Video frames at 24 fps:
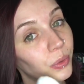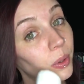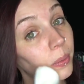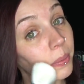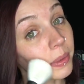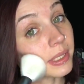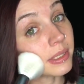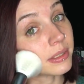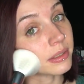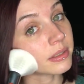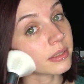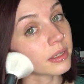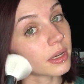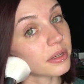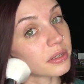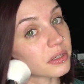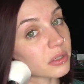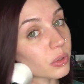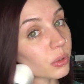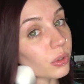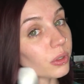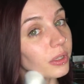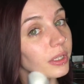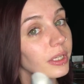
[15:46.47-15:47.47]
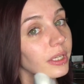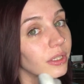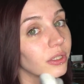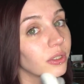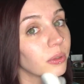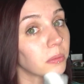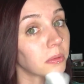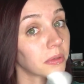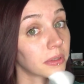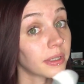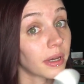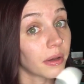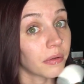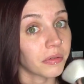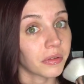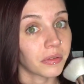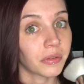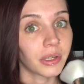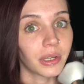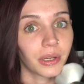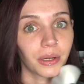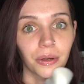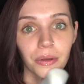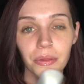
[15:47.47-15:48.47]
They'll be inside shortly and you will
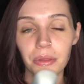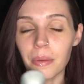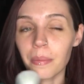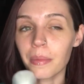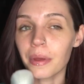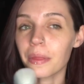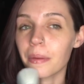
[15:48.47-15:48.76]
definitely hear them